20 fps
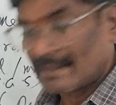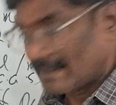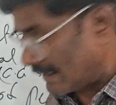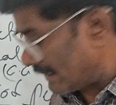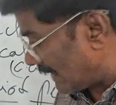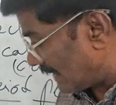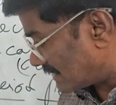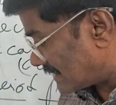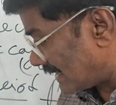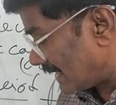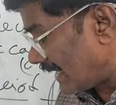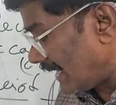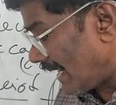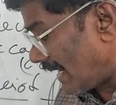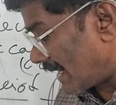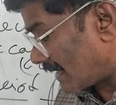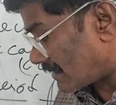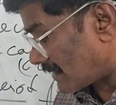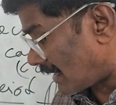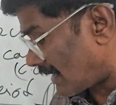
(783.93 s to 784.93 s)
Here single
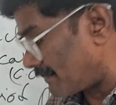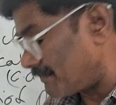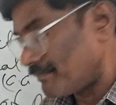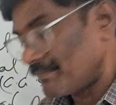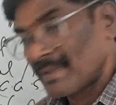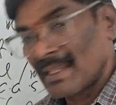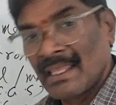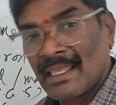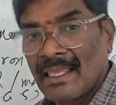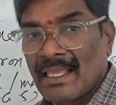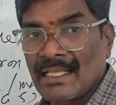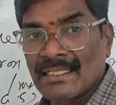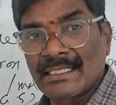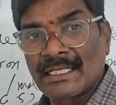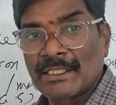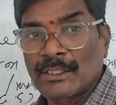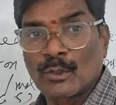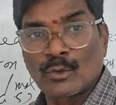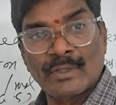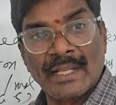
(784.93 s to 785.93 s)
electron,
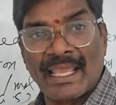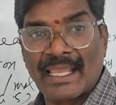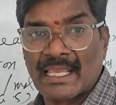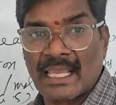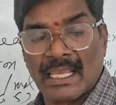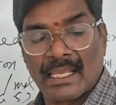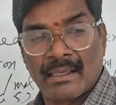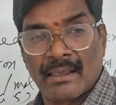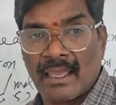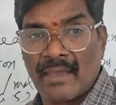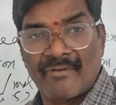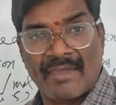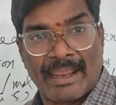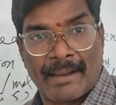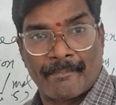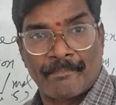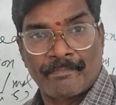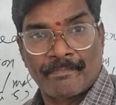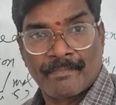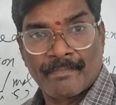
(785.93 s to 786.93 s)
easy to take it
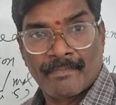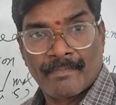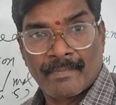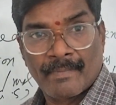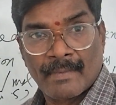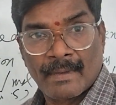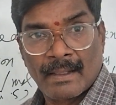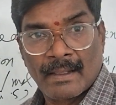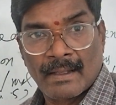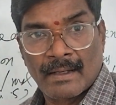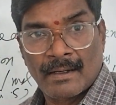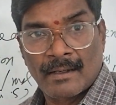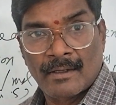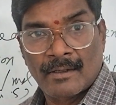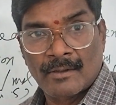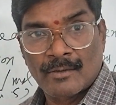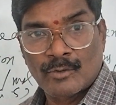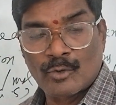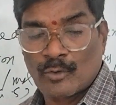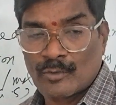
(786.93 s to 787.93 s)
away,
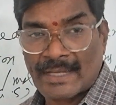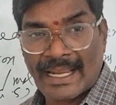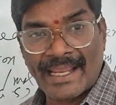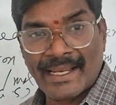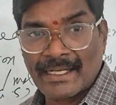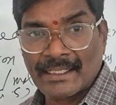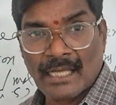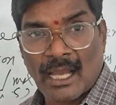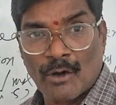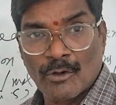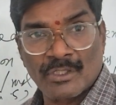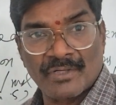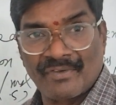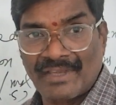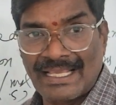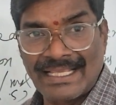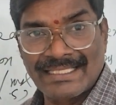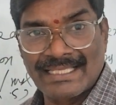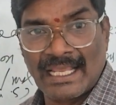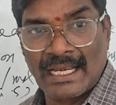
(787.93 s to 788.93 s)
to take it out
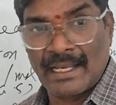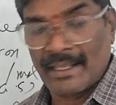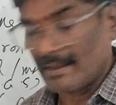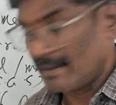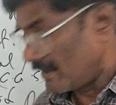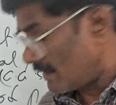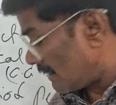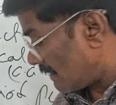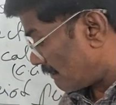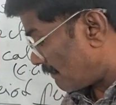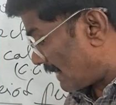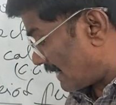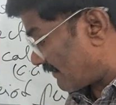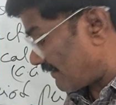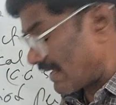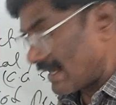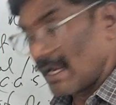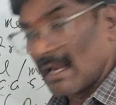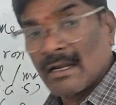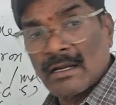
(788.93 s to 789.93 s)
easily. But
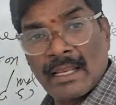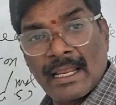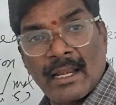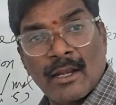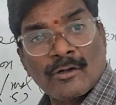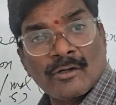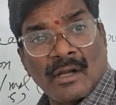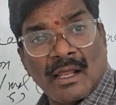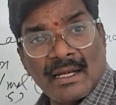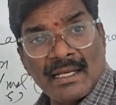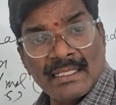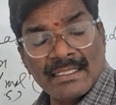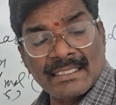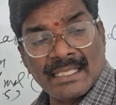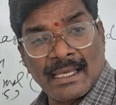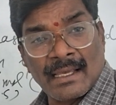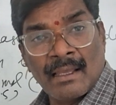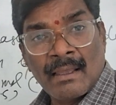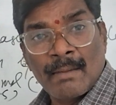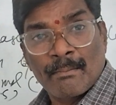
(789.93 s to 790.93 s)
when an electron is
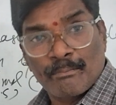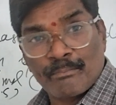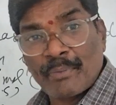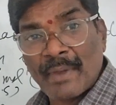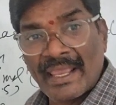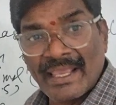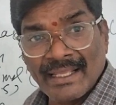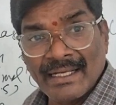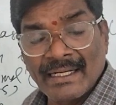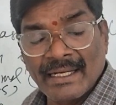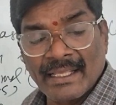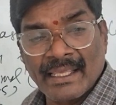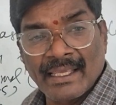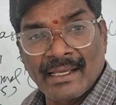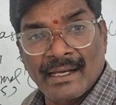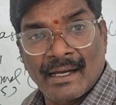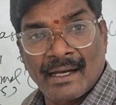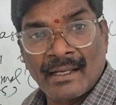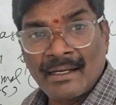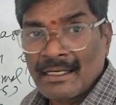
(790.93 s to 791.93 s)
paired
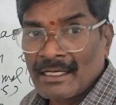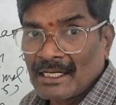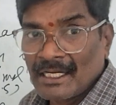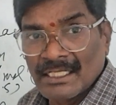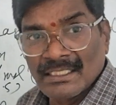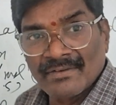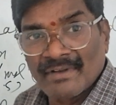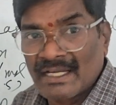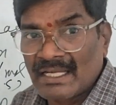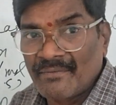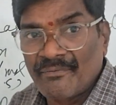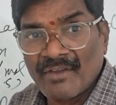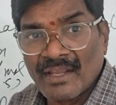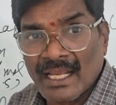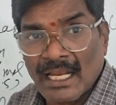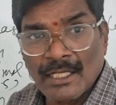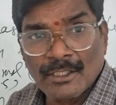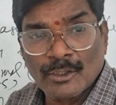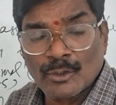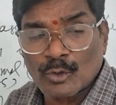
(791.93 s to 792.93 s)
here, it is
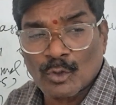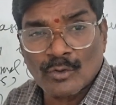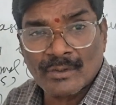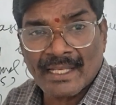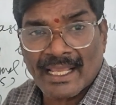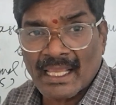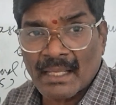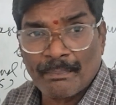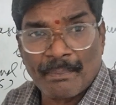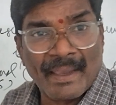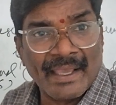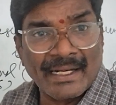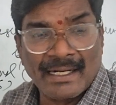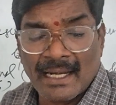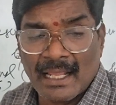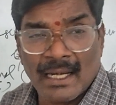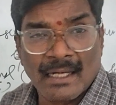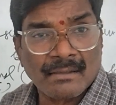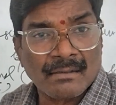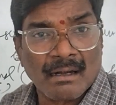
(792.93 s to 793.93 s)
difficult to take paired
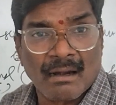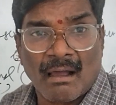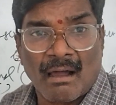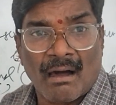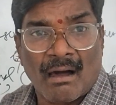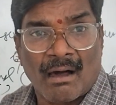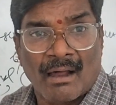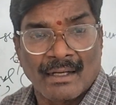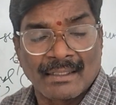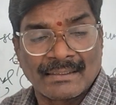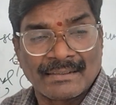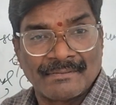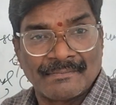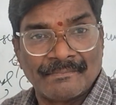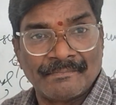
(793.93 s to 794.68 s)
electron.